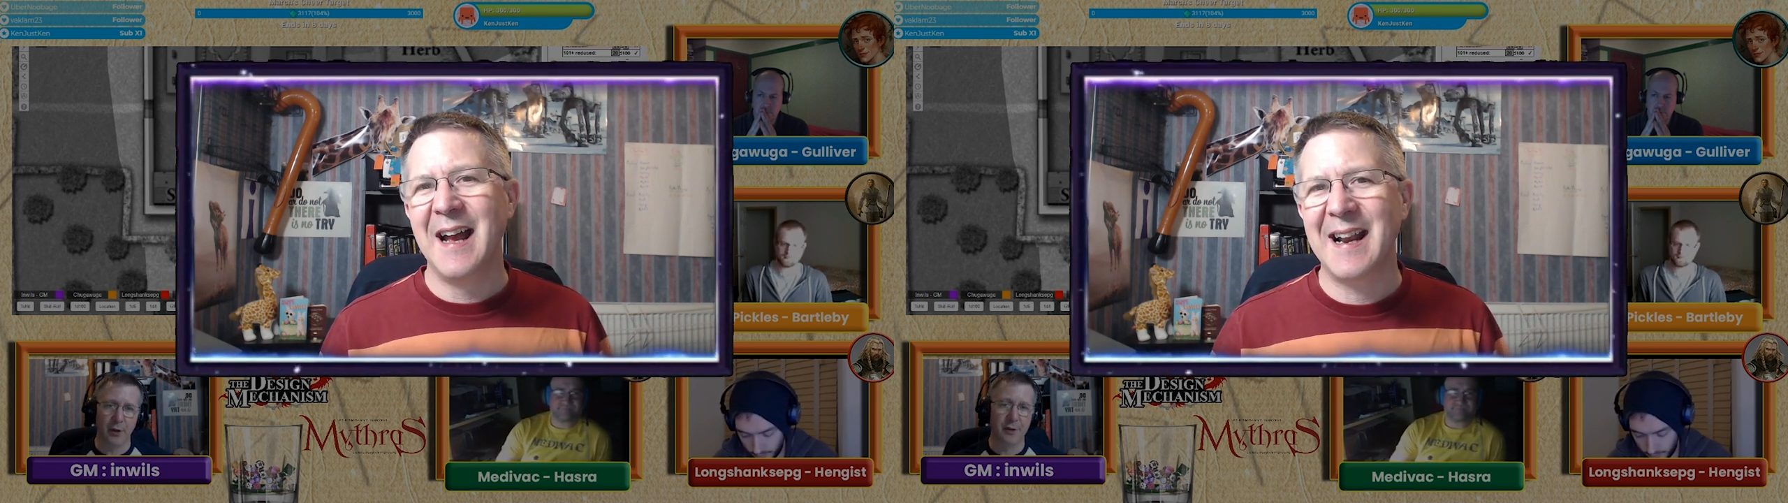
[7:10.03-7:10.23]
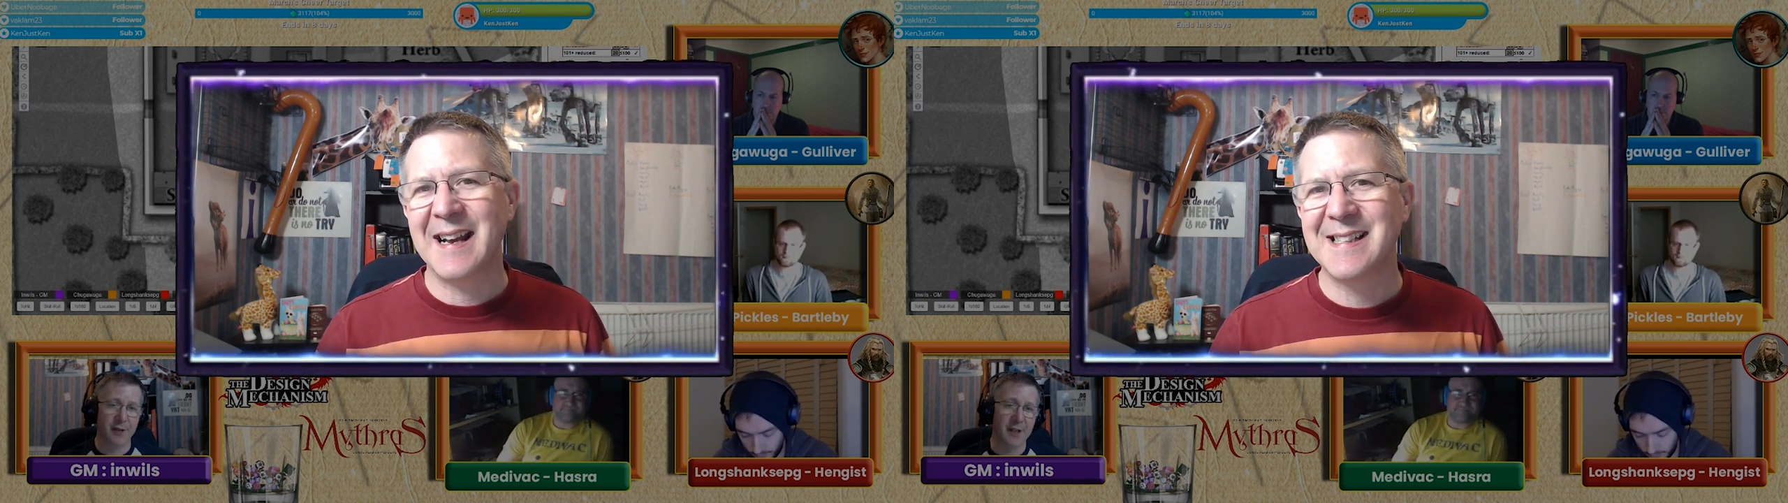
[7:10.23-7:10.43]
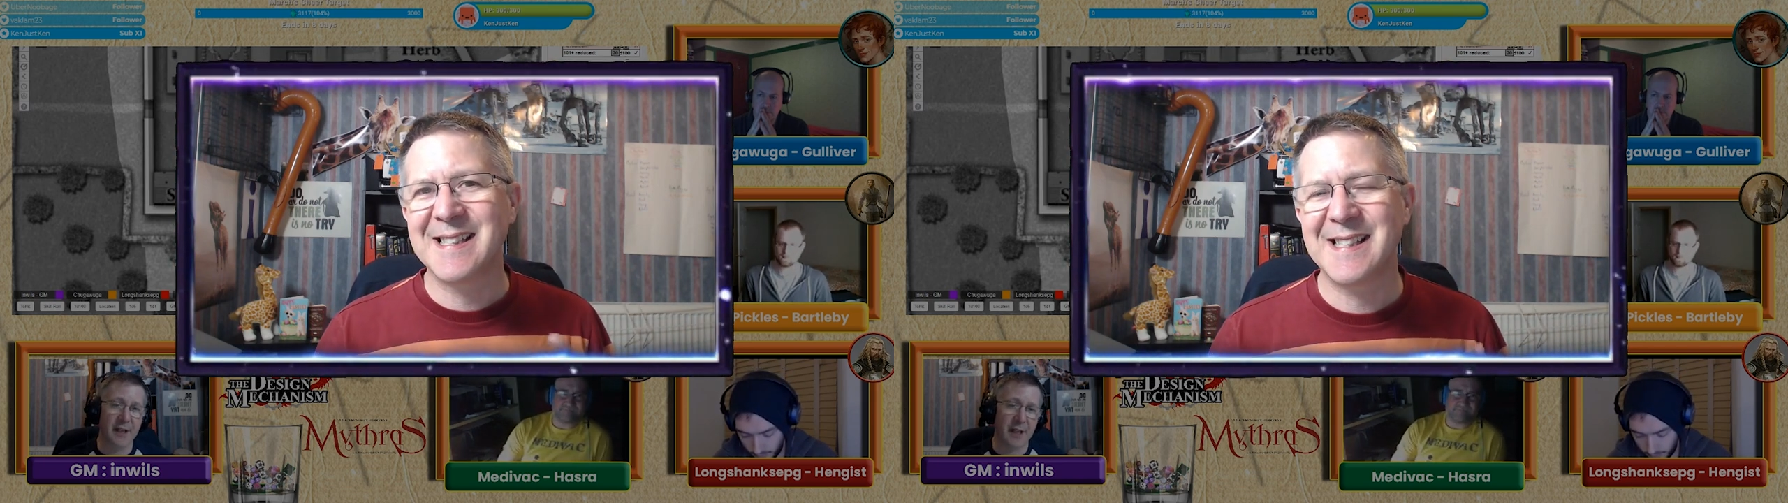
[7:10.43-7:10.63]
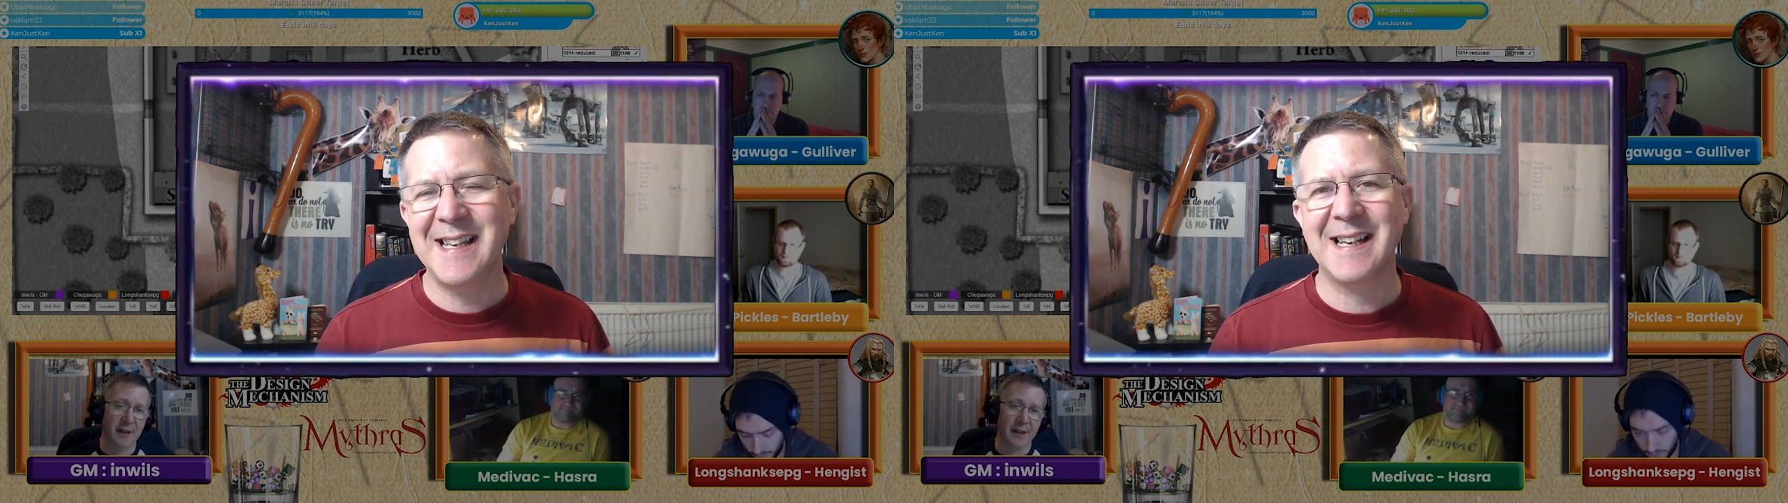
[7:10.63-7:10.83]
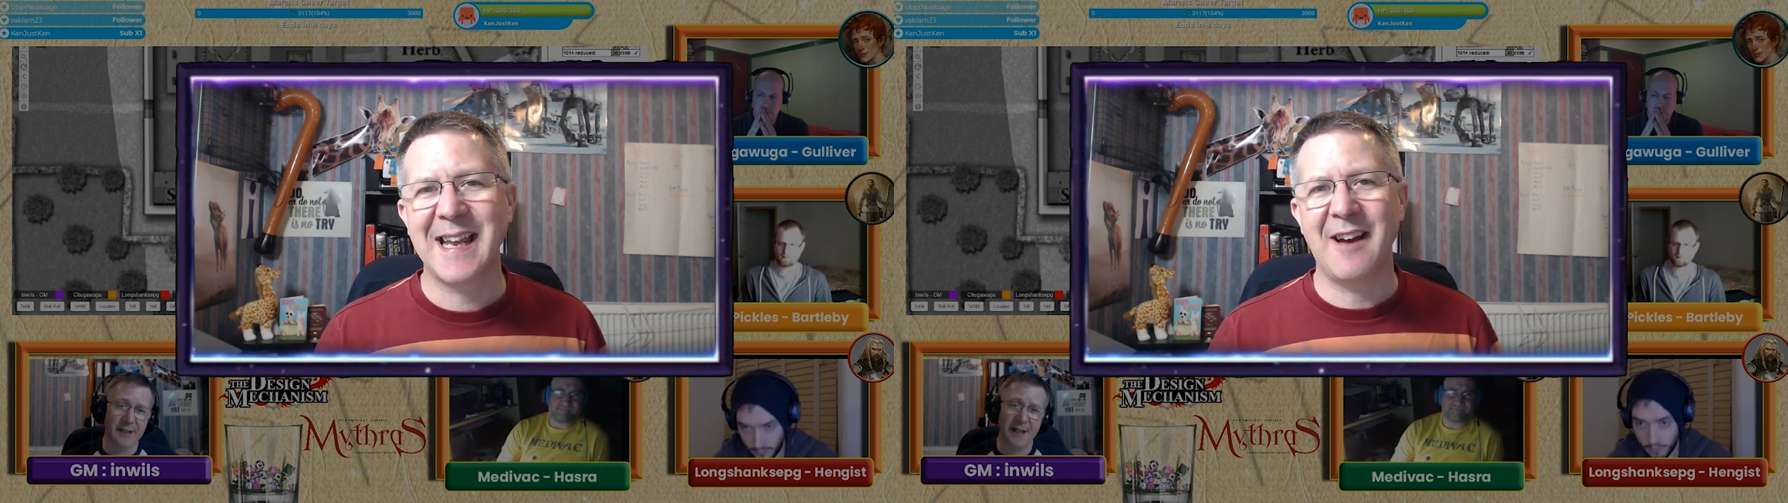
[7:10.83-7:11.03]
and I
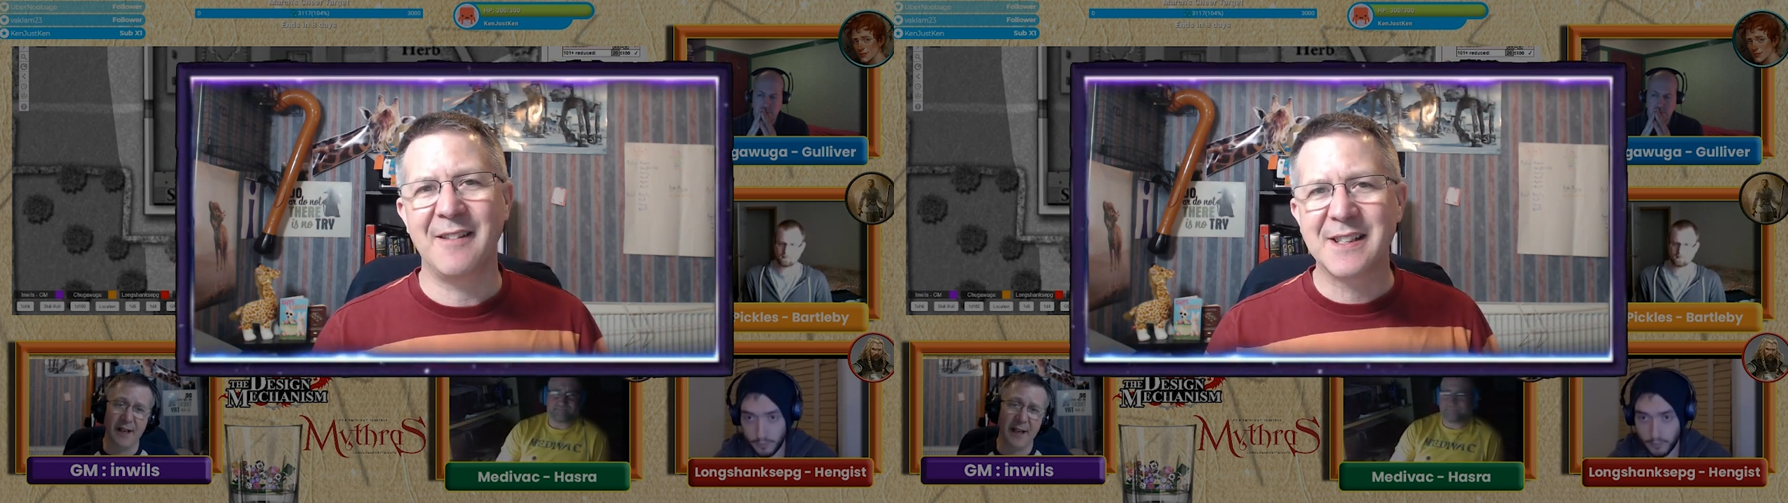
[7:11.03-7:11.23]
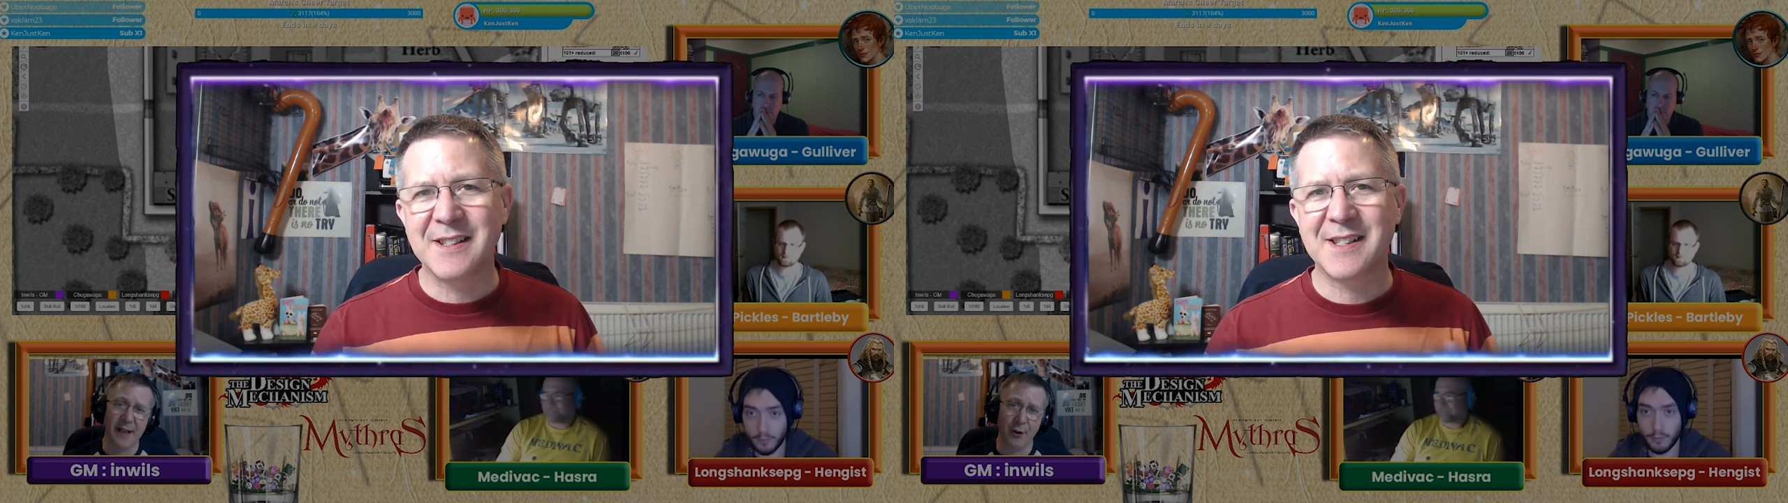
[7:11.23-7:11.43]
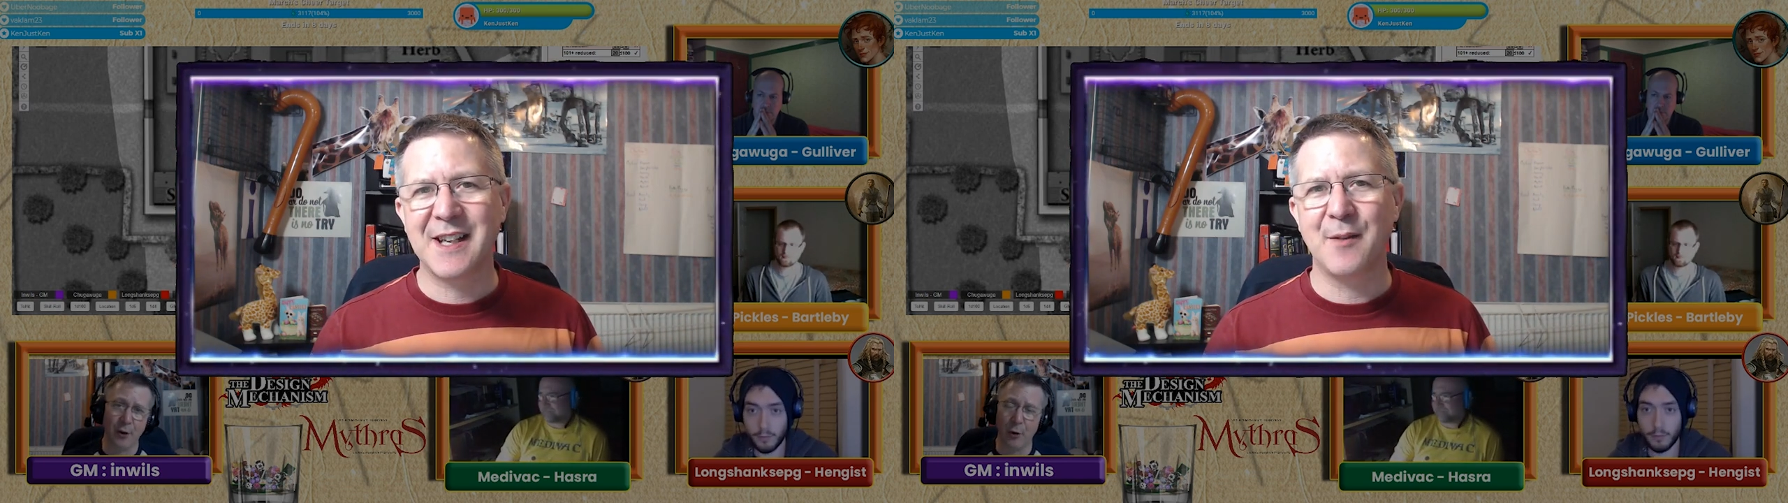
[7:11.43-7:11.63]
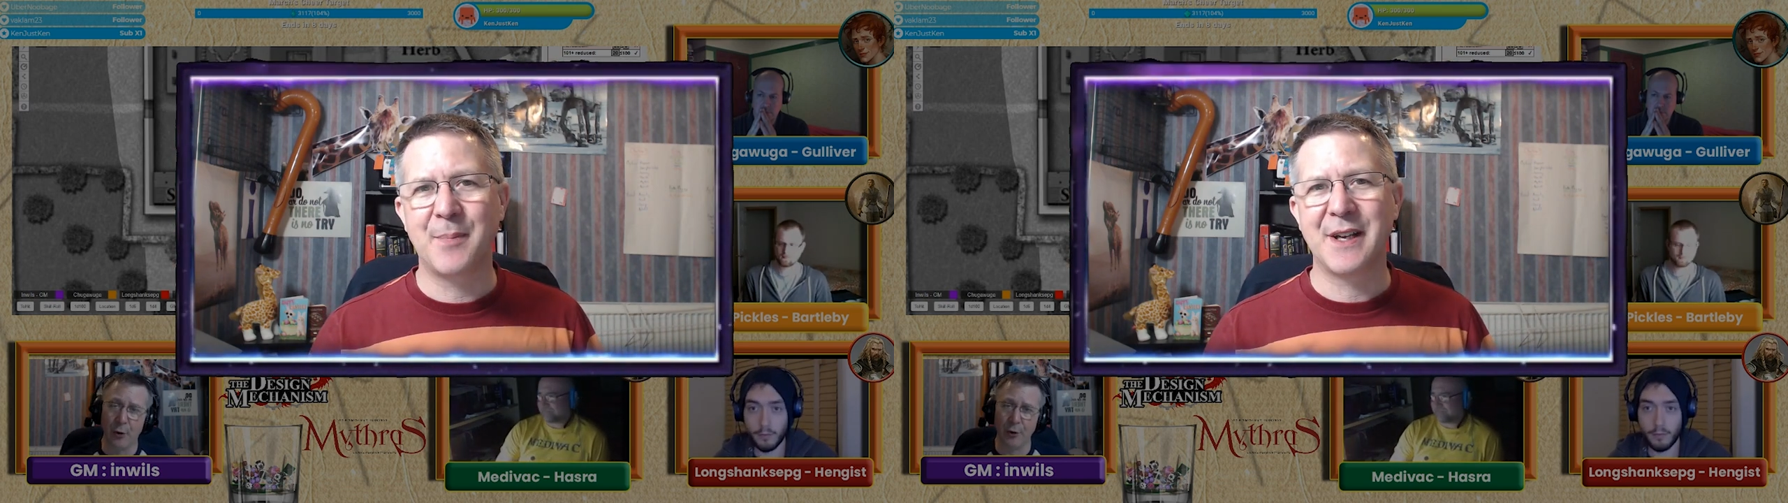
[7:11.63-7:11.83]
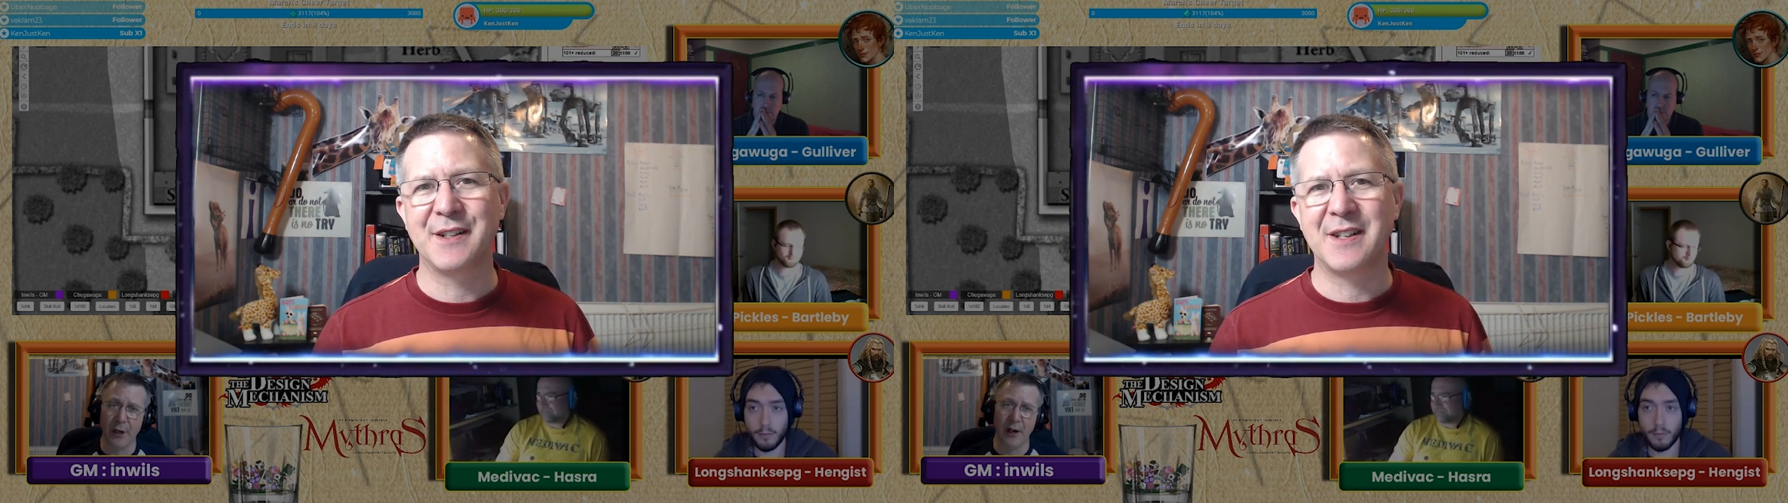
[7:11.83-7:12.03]
see a character, see a
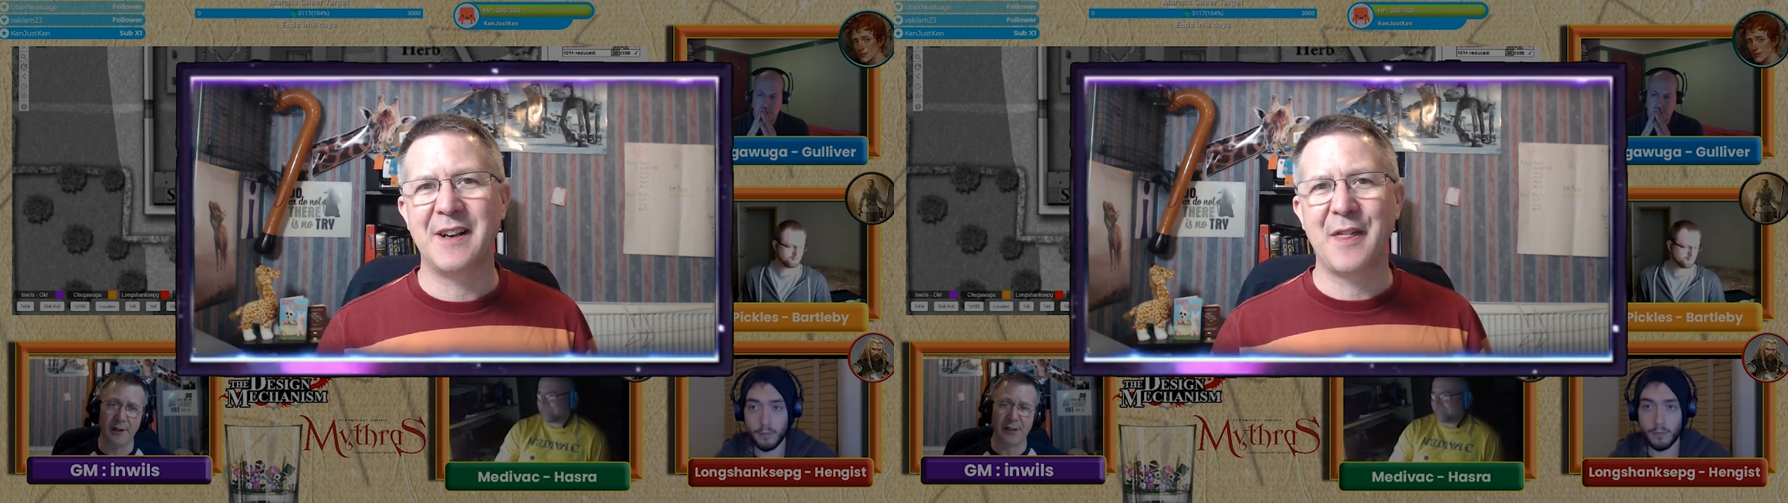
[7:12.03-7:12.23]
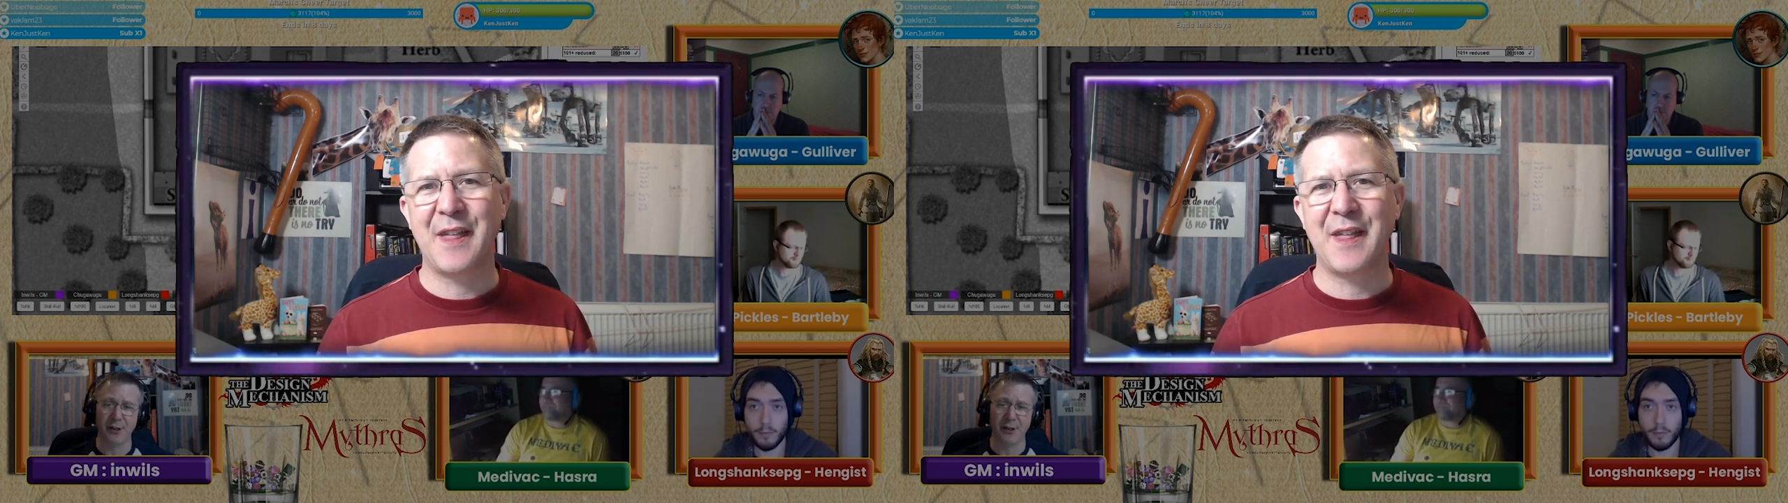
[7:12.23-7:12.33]
person and